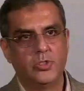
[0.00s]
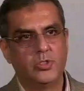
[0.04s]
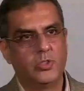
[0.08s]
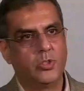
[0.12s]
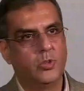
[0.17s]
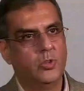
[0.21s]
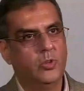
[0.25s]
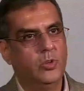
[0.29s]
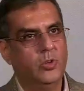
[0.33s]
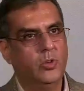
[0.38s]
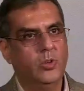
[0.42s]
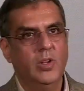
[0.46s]

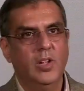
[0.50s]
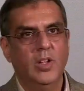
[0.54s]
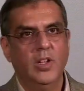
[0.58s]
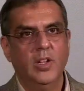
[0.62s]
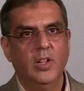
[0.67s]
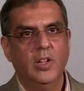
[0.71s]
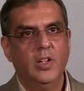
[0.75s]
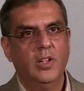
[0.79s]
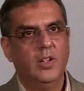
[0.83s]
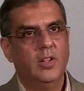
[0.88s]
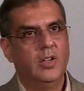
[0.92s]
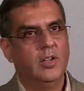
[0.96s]
through,
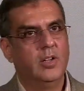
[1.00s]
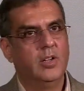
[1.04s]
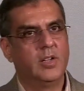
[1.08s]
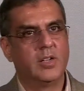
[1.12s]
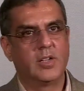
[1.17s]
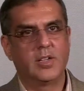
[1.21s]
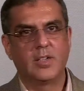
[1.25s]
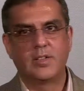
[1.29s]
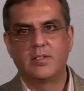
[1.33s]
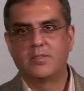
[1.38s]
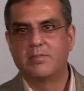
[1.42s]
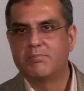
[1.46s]

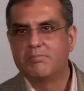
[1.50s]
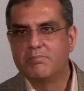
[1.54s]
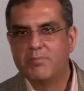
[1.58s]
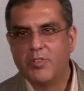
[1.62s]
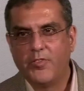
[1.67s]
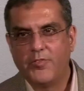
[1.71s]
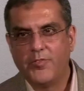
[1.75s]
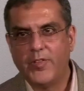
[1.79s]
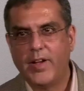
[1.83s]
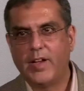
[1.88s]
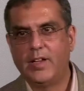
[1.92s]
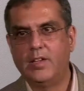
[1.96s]

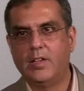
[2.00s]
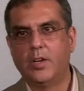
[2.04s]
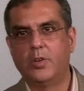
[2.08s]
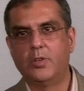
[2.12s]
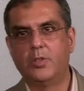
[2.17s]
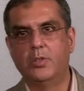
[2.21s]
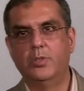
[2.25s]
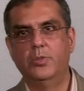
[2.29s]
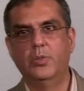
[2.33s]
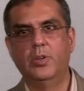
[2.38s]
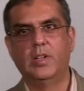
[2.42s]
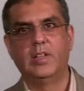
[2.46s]
find out
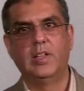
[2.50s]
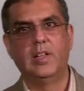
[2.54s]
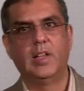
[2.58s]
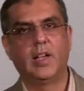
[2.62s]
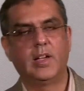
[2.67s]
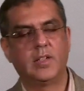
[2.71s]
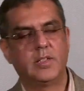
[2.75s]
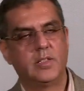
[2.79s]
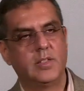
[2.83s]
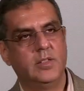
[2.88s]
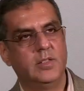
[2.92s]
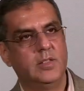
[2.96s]
who are the
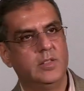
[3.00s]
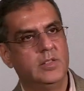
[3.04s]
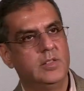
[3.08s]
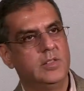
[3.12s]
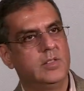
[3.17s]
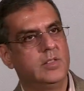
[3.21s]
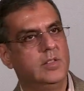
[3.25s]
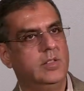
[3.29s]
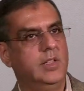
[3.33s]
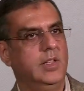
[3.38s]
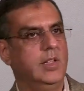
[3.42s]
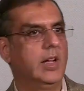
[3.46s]

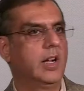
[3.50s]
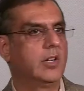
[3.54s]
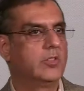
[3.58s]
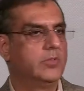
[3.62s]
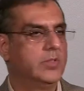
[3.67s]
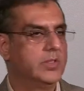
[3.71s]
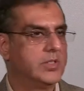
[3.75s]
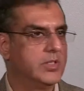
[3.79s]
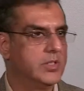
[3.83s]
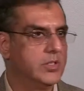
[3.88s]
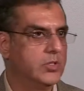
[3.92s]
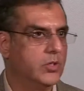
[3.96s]
actors, the
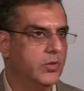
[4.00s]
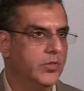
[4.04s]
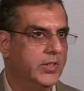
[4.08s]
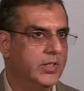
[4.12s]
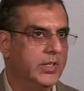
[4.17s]
actresses over